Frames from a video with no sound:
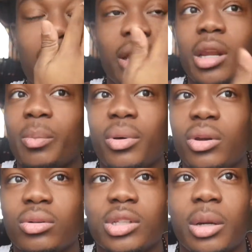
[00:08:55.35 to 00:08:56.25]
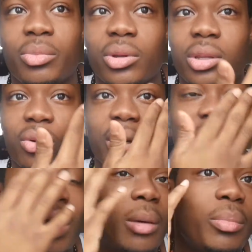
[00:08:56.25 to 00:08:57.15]
He didn't put no temporary thing on
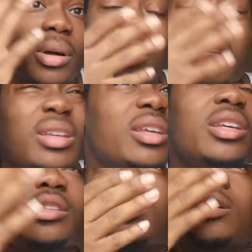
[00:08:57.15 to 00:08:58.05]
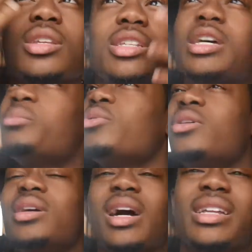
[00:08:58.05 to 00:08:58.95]
that, but he took the
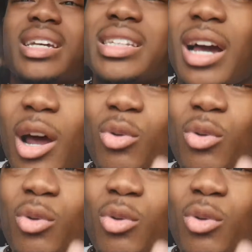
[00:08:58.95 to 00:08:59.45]
temporary contact out.